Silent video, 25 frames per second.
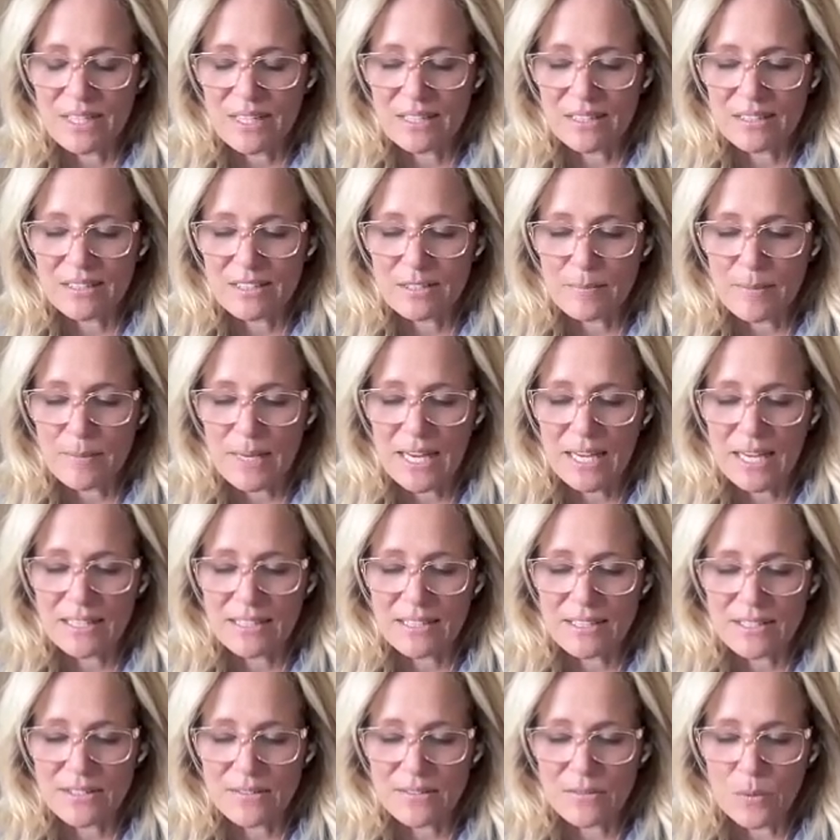the
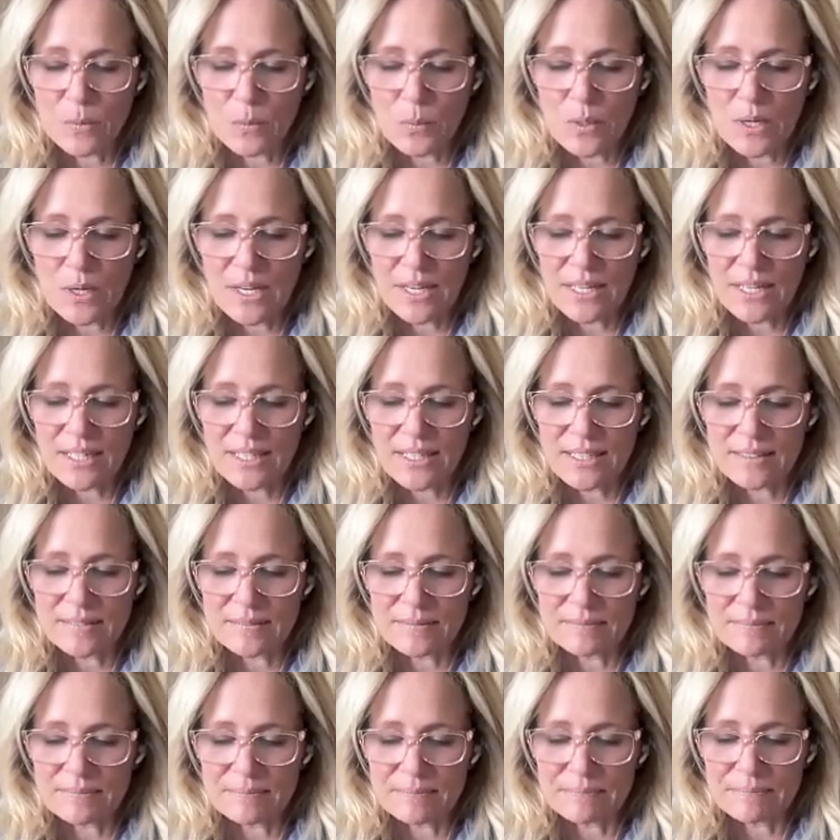expanse of the
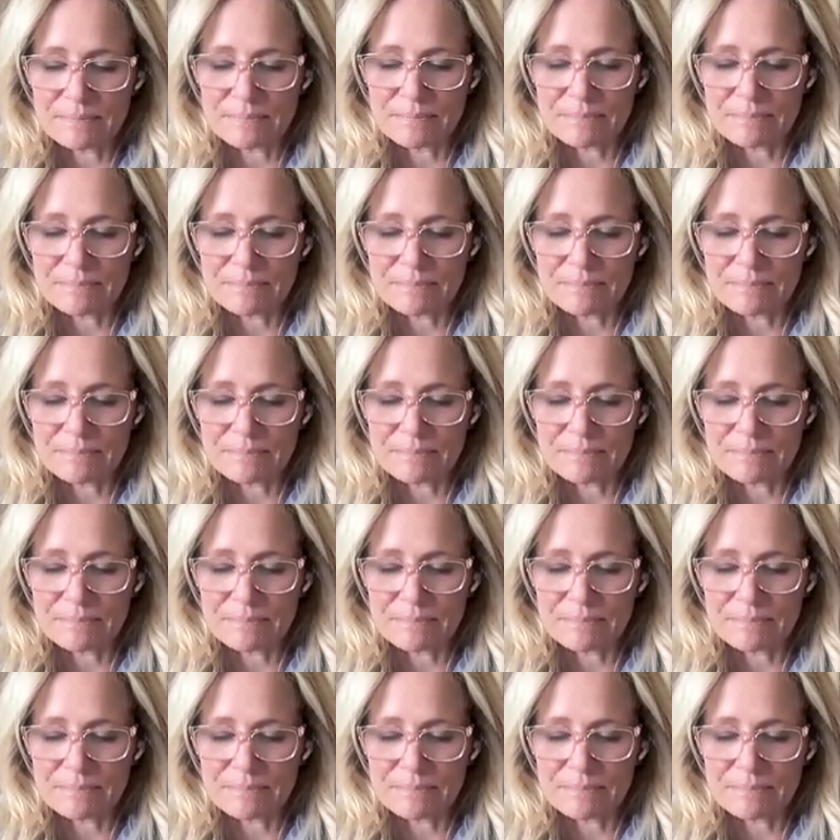water